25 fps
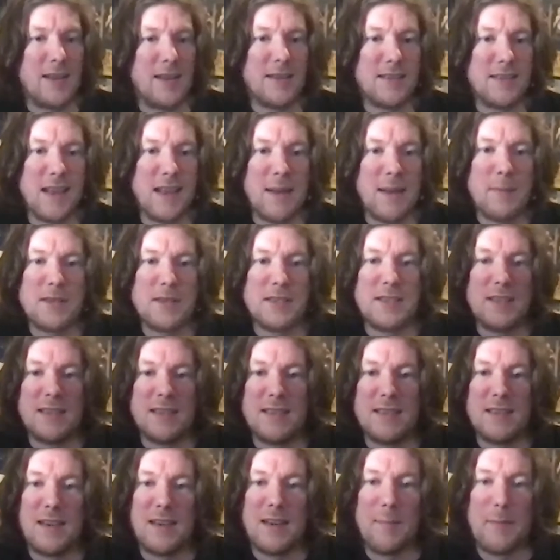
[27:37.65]
Same as
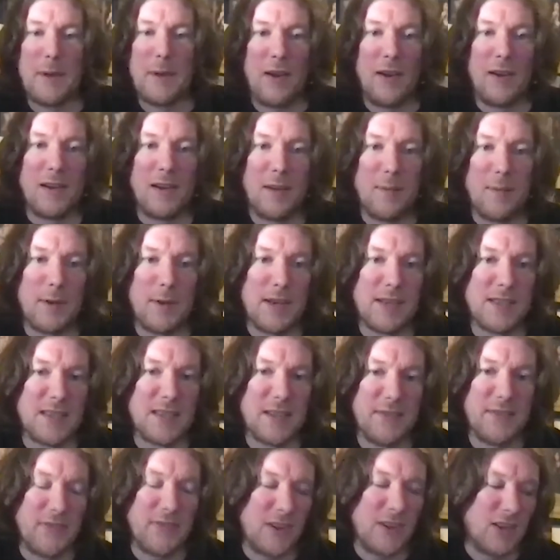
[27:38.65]
Tintin in America, because
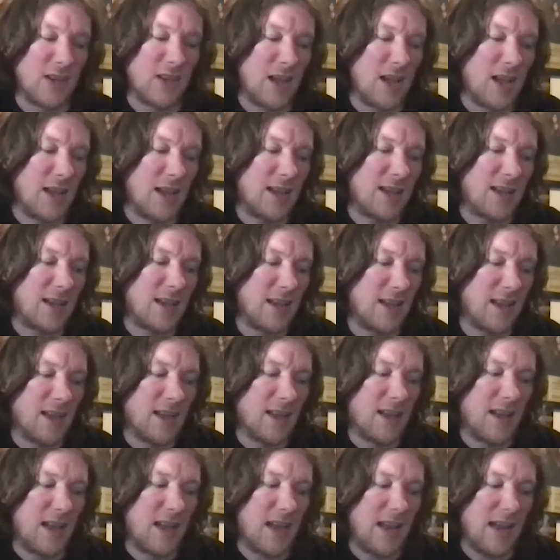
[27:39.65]
I feel like
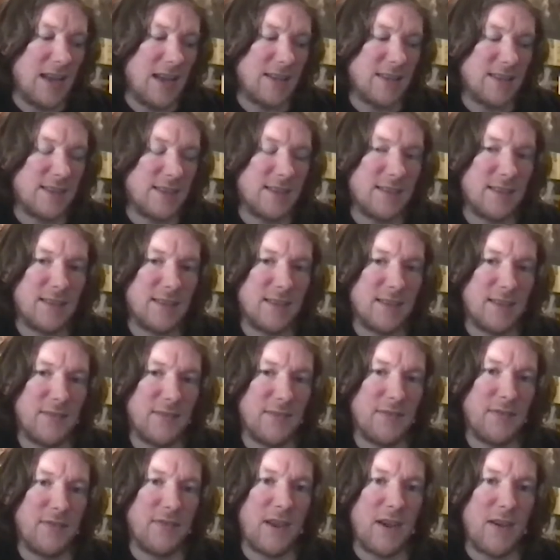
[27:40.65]
it's
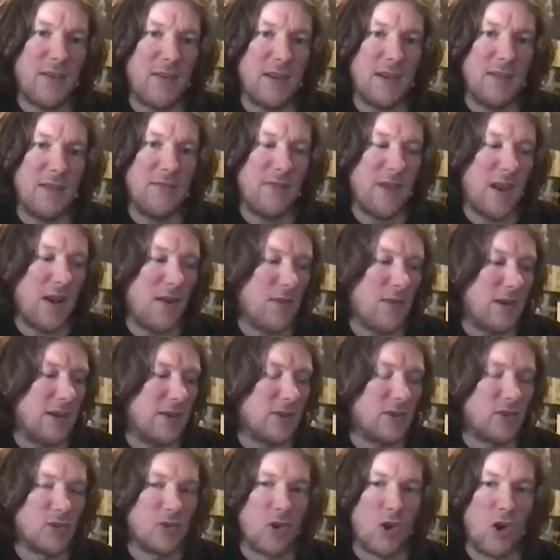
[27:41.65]
very, very
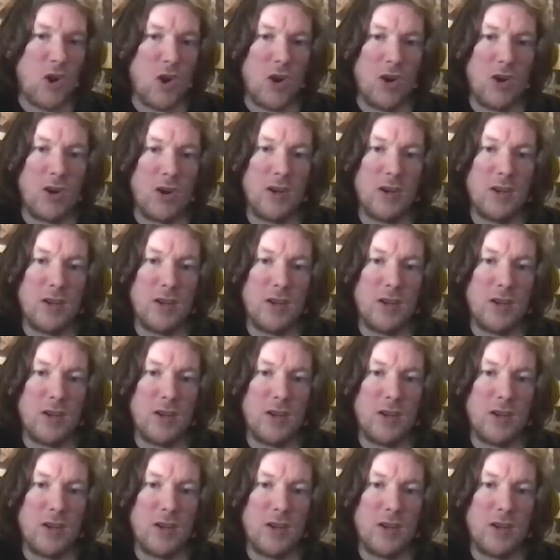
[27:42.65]
strong.